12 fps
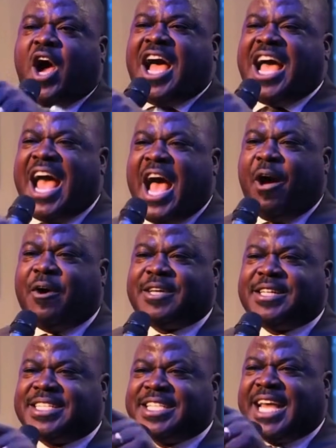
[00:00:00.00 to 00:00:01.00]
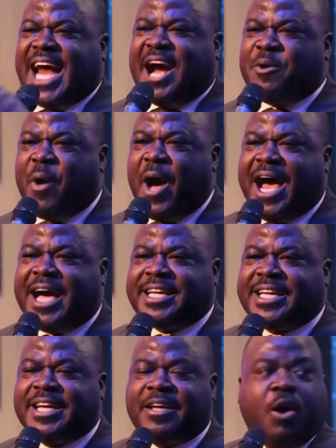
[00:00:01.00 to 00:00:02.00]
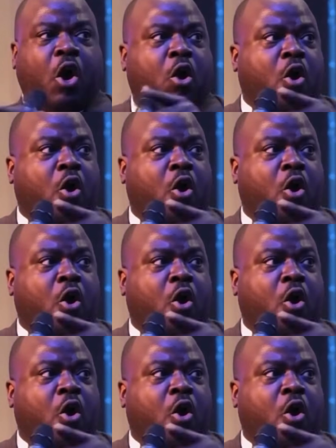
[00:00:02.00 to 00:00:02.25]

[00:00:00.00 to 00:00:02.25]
well, that can guide you. If you are in a career